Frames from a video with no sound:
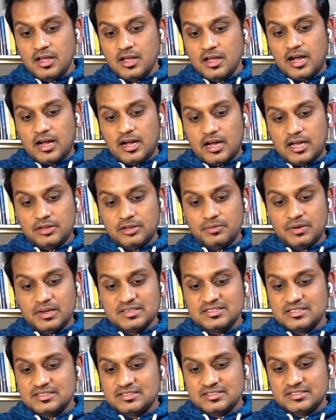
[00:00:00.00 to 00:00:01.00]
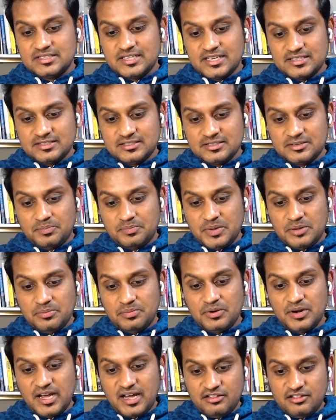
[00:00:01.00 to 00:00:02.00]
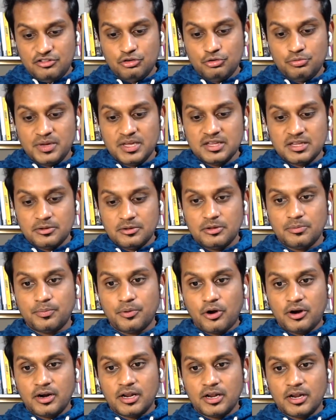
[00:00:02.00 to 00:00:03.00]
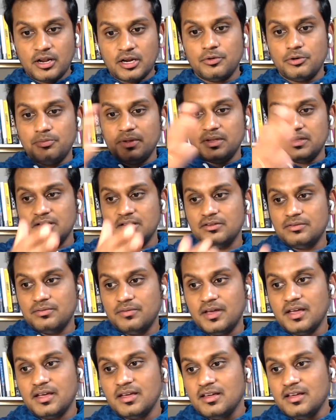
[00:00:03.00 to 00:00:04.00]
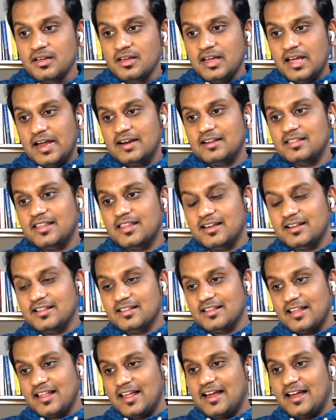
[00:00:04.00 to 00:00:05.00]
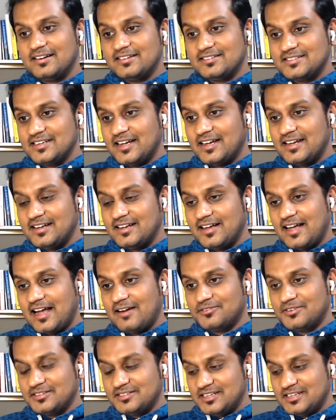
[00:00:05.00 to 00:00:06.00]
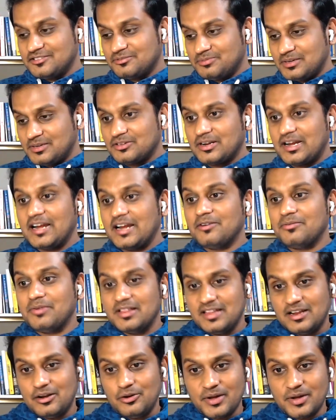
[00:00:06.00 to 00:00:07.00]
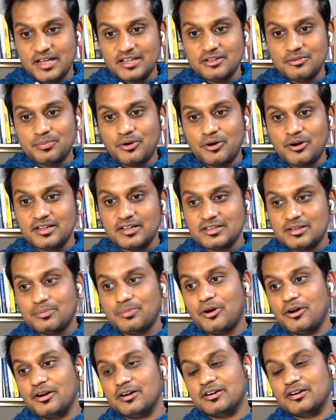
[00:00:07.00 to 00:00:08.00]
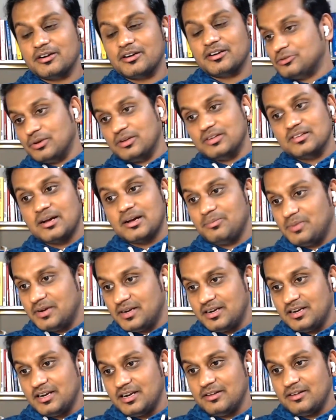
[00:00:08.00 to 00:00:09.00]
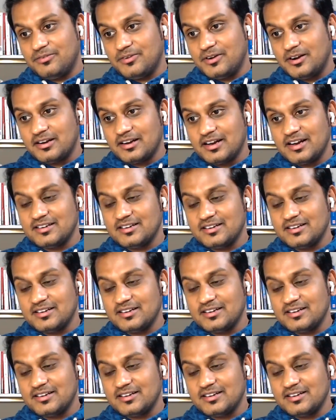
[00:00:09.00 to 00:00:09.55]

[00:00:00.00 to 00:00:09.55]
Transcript: Otherwise it's just people assuming that the product would be this way, and then after 6 months, right, when they look at the product is doing completely different, right?